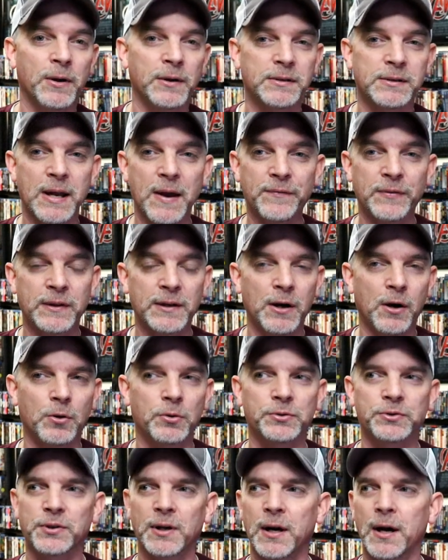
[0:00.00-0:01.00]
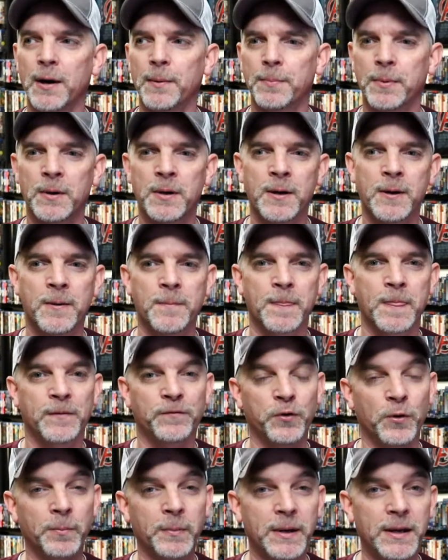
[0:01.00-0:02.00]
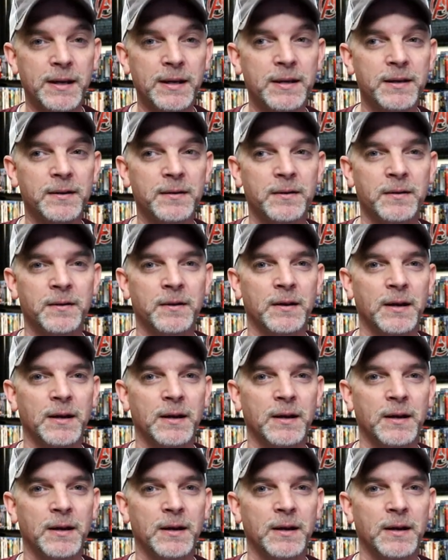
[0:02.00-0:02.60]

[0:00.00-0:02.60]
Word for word: It definitely holds up for me.